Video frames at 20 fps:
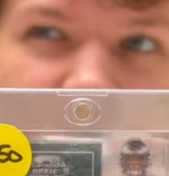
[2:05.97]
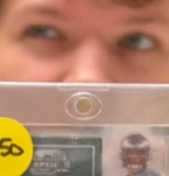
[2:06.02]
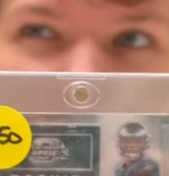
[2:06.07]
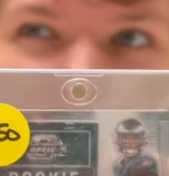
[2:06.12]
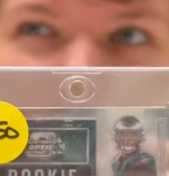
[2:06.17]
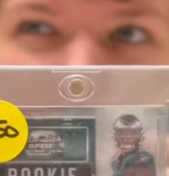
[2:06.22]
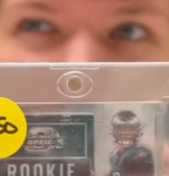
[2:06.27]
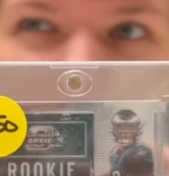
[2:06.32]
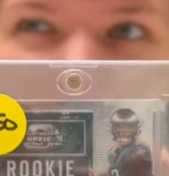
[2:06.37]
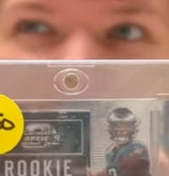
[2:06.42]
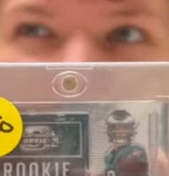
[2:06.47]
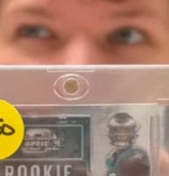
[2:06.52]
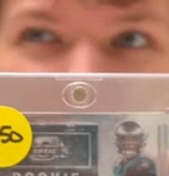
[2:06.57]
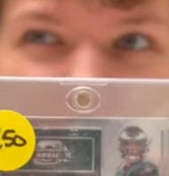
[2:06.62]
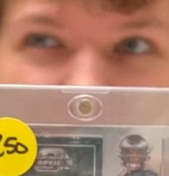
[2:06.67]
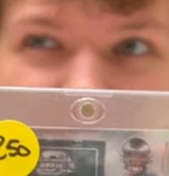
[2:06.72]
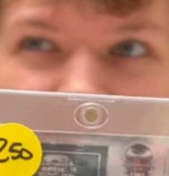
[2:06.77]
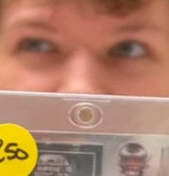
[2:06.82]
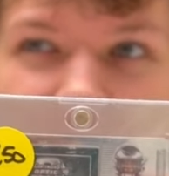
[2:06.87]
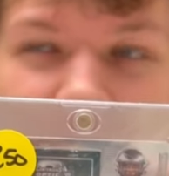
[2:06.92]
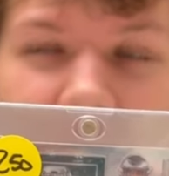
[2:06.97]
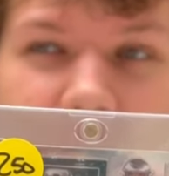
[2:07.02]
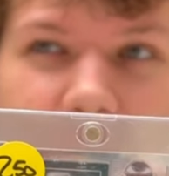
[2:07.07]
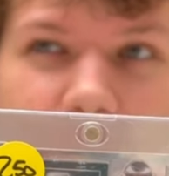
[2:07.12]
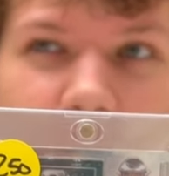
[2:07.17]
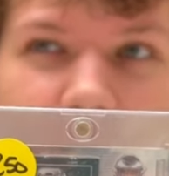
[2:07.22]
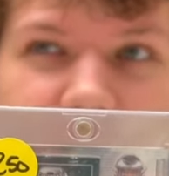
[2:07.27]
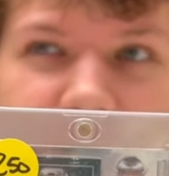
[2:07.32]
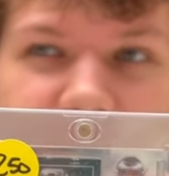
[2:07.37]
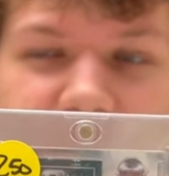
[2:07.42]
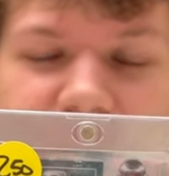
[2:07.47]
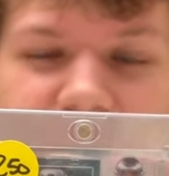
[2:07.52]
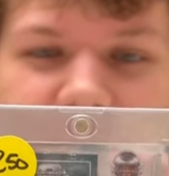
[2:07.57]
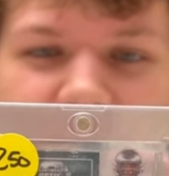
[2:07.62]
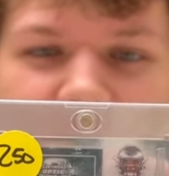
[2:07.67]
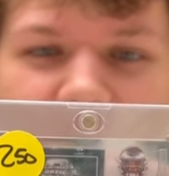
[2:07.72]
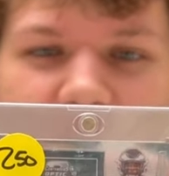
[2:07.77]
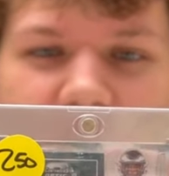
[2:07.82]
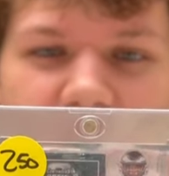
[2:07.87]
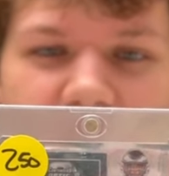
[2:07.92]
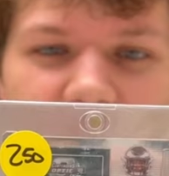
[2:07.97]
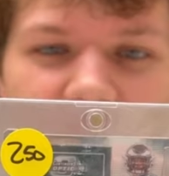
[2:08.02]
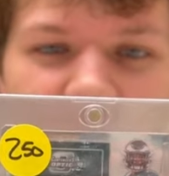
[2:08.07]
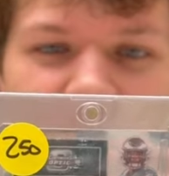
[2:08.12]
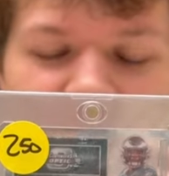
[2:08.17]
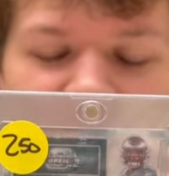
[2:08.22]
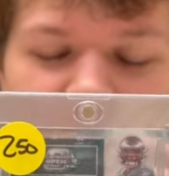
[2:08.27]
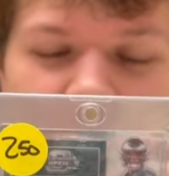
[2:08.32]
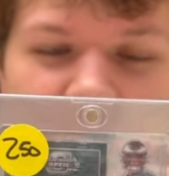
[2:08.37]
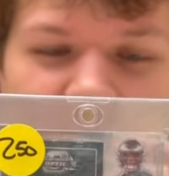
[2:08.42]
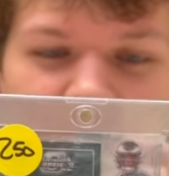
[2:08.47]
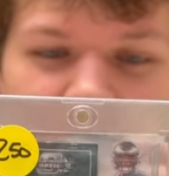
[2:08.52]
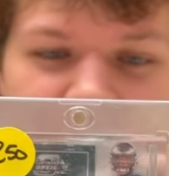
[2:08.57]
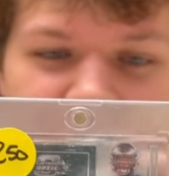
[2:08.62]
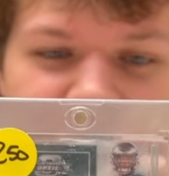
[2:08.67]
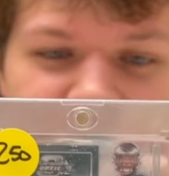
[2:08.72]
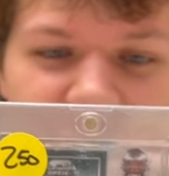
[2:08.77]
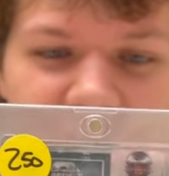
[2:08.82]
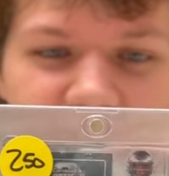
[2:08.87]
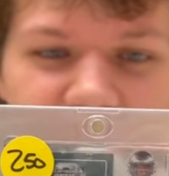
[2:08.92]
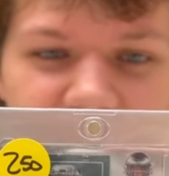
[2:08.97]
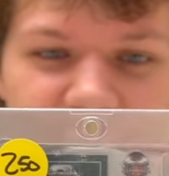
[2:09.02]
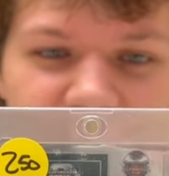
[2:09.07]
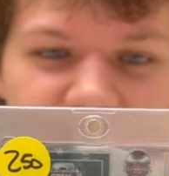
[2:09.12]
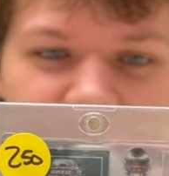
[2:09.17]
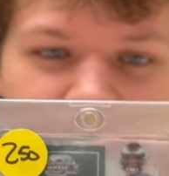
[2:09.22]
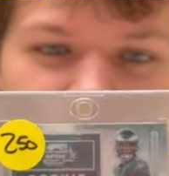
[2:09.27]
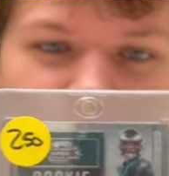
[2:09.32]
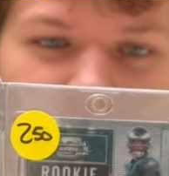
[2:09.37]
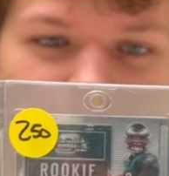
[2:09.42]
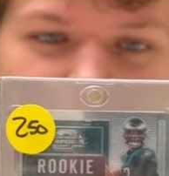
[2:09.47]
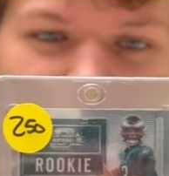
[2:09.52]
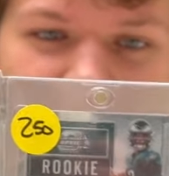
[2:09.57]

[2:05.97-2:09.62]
I'll throw them up, the adrenaline ones, and $20 cash for